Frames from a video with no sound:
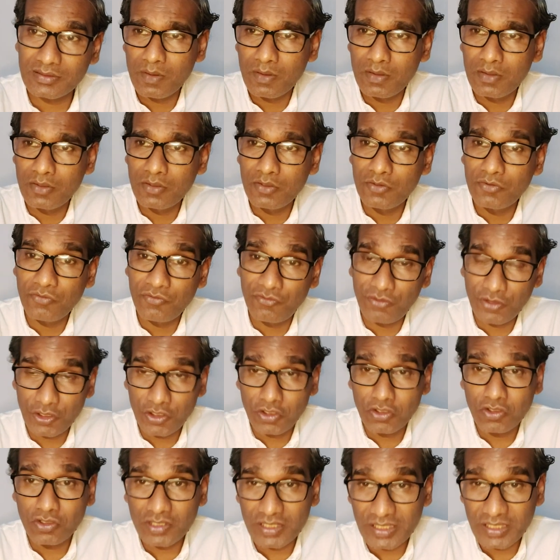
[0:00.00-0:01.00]
fed on
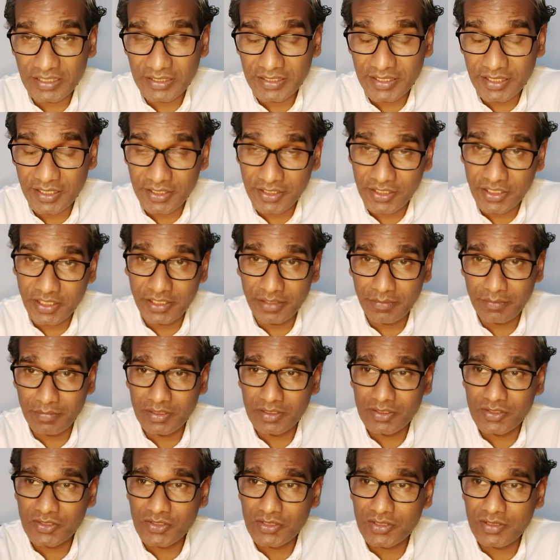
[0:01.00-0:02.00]
the dead
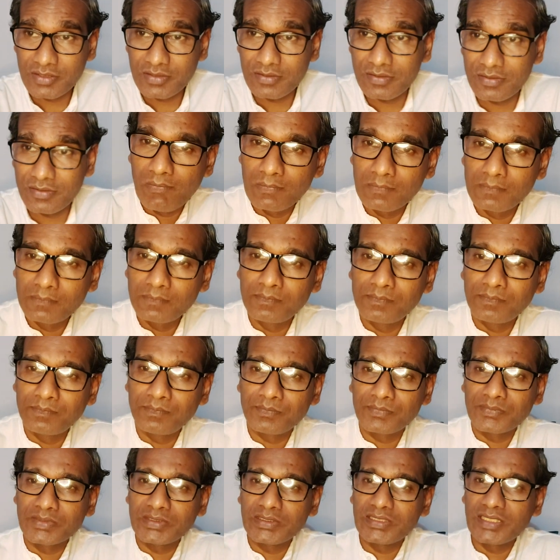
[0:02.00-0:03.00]
animals.
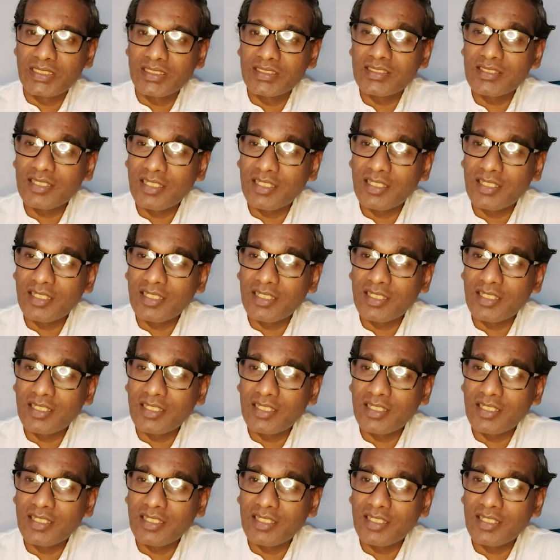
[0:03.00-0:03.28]
Just like